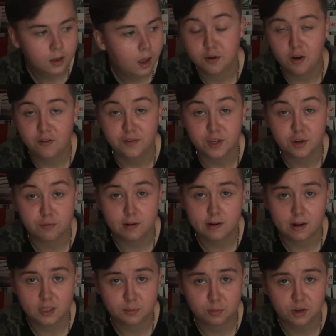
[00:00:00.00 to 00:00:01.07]
If I don't have any
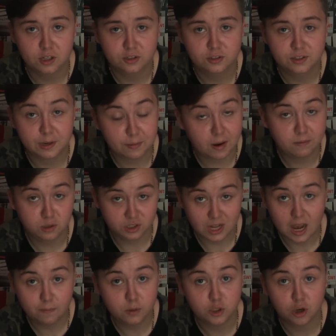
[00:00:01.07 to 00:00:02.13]
career aspirations, I'd rather just
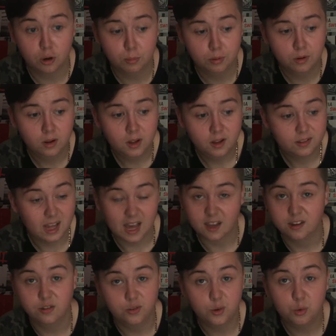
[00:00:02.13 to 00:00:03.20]
have a job that I
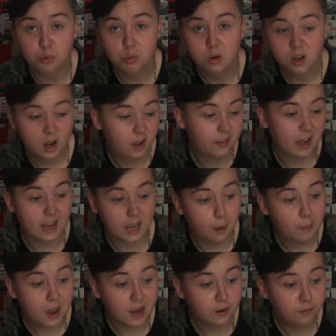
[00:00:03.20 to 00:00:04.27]
can do and that I
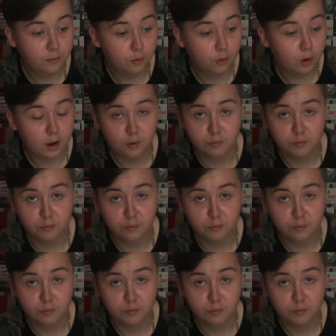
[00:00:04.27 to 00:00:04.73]
get paid for.